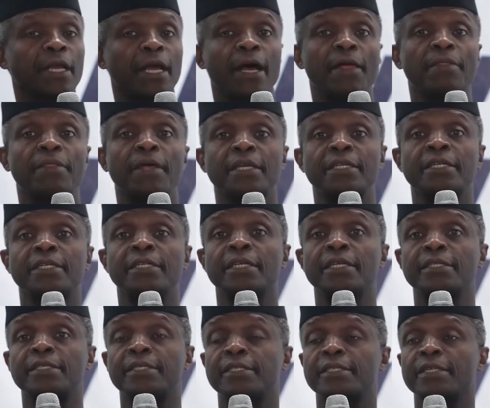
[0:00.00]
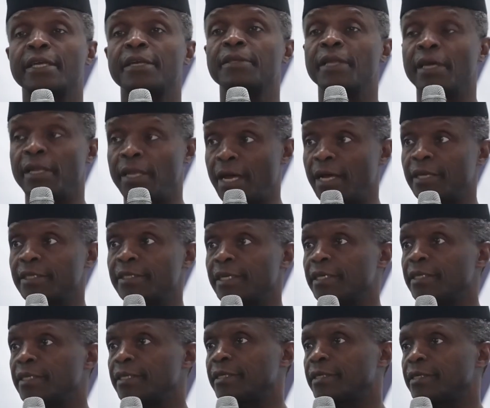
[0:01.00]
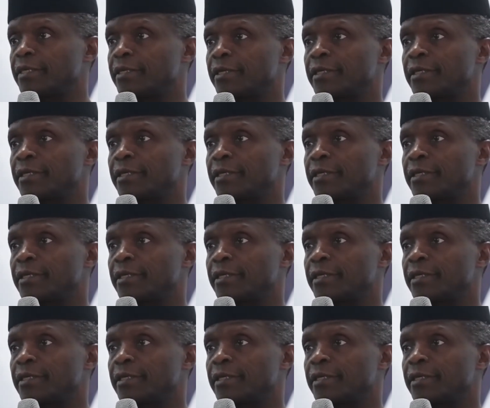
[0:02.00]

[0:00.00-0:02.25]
and that it is the largest